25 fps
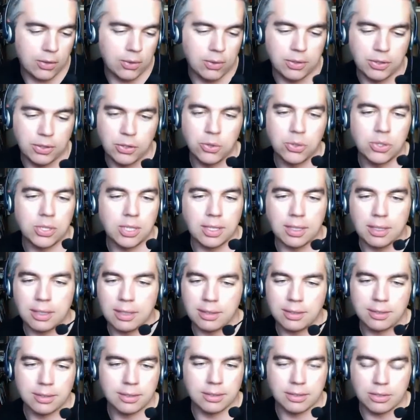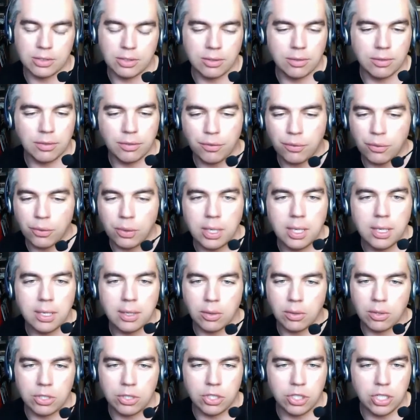using free
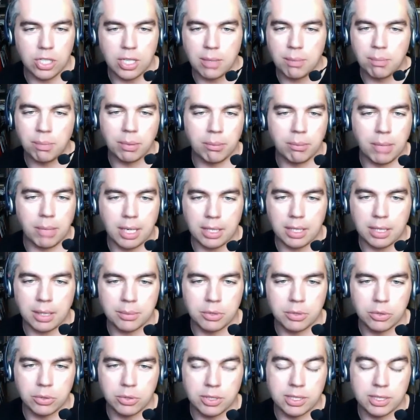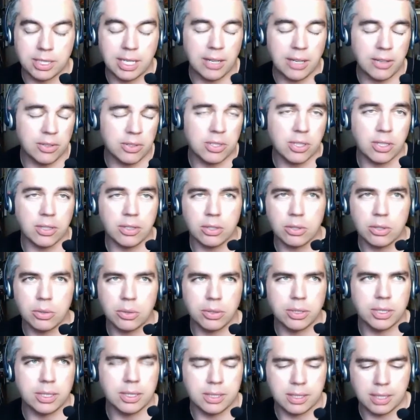or cheap mock-up tools. Now there's other
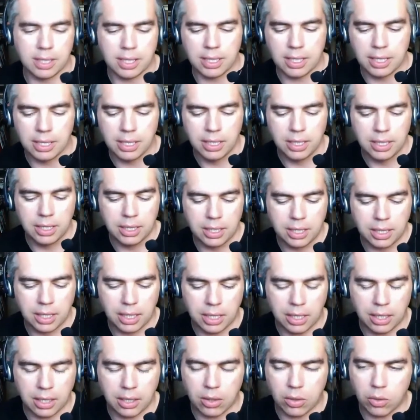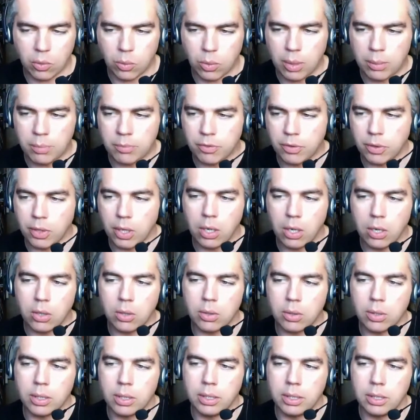cool things like
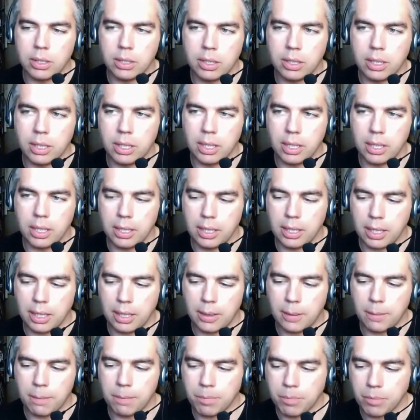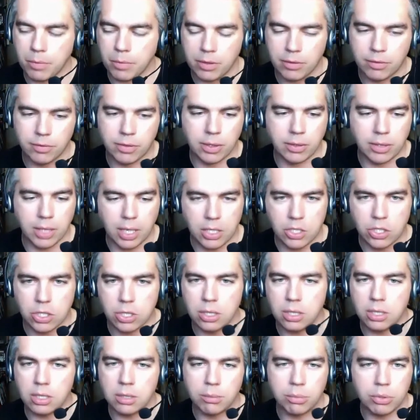Webflow and
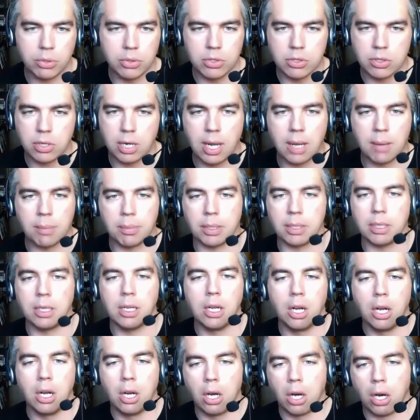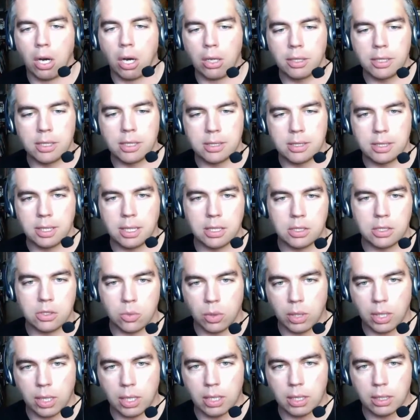Foundation and Bootstrap and all these things
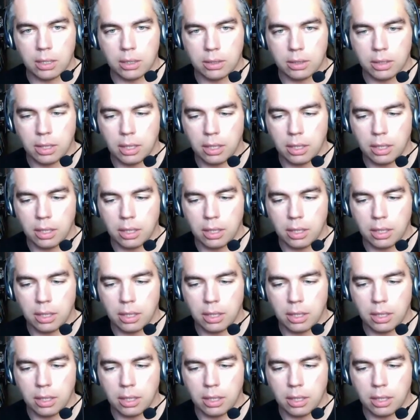where,